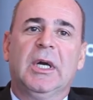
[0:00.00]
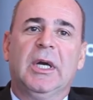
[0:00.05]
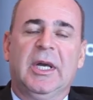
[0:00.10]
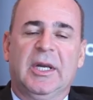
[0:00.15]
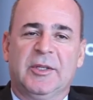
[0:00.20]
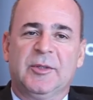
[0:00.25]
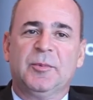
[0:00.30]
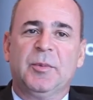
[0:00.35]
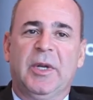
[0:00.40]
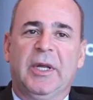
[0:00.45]

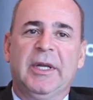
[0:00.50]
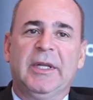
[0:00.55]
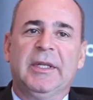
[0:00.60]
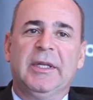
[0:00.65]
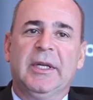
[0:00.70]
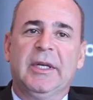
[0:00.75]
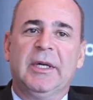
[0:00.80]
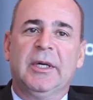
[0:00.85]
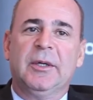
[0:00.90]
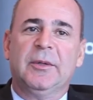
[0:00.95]
explain
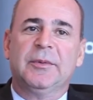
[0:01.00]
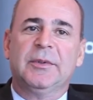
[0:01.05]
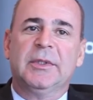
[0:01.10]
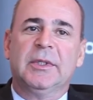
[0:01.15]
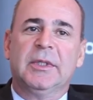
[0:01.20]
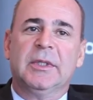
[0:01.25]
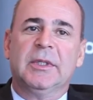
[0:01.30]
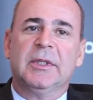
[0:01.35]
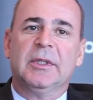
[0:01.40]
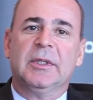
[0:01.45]
them
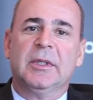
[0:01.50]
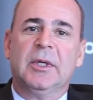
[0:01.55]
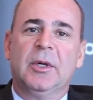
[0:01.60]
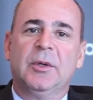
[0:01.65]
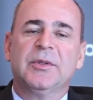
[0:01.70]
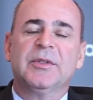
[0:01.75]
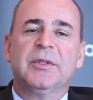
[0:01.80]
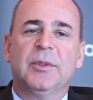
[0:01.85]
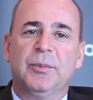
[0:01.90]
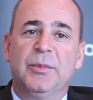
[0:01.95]

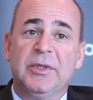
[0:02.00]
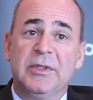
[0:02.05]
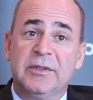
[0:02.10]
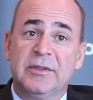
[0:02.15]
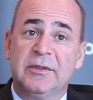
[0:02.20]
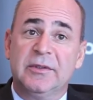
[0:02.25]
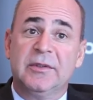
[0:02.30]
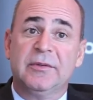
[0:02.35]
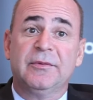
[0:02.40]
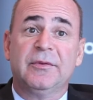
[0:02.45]
how is the
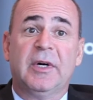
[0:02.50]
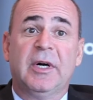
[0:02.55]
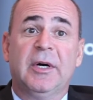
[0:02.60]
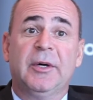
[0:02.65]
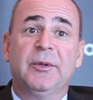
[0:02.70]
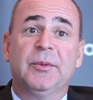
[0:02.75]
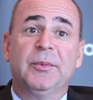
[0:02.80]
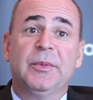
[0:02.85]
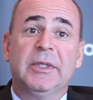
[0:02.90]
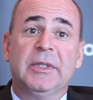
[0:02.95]
business
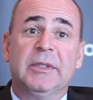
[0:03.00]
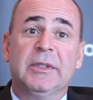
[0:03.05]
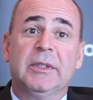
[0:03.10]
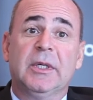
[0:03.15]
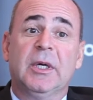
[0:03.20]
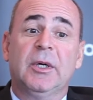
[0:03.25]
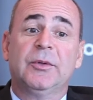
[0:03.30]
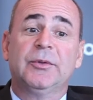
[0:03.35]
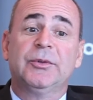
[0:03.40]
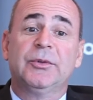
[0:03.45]
environment,
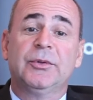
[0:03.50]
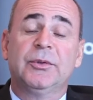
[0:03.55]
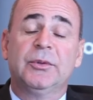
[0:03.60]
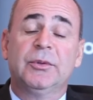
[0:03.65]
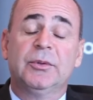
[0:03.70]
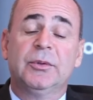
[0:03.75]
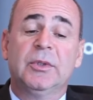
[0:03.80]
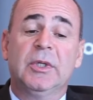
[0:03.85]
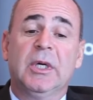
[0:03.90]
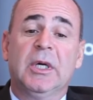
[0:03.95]
how
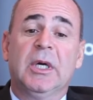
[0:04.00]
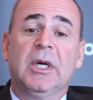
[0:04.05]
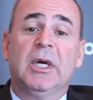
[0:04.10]
to